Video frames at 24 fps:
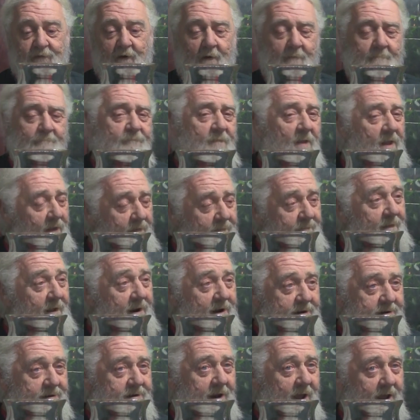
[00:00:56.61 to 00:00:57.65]
Uh, and
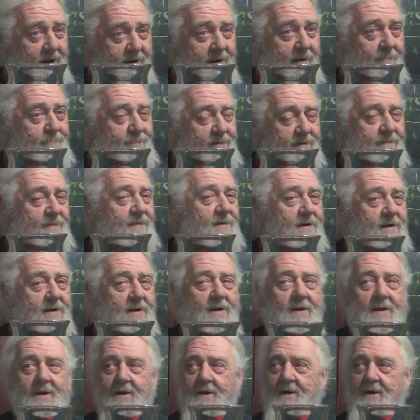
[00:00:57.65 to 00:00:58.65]
they're not up in the